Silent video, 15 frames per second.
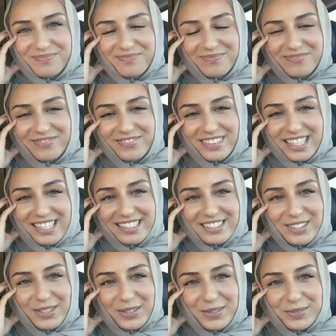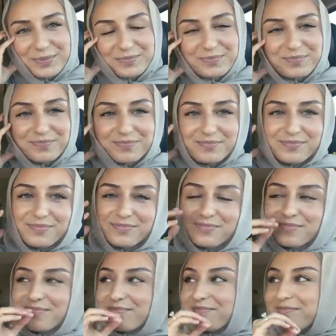
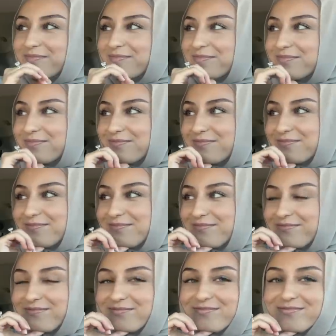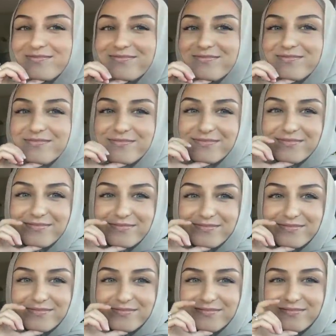
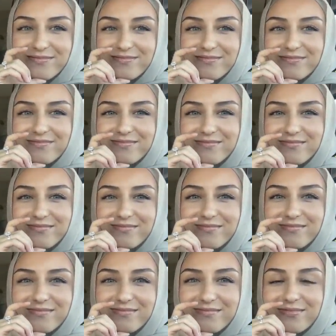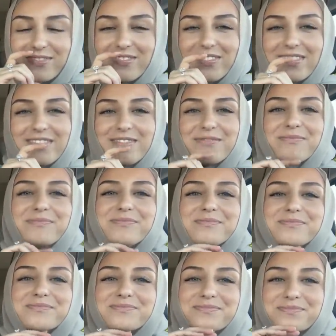
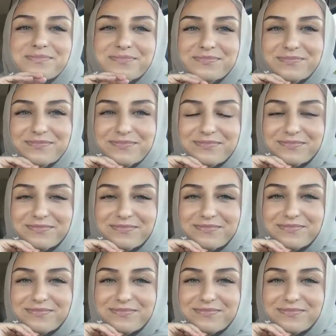The person shown says nothing.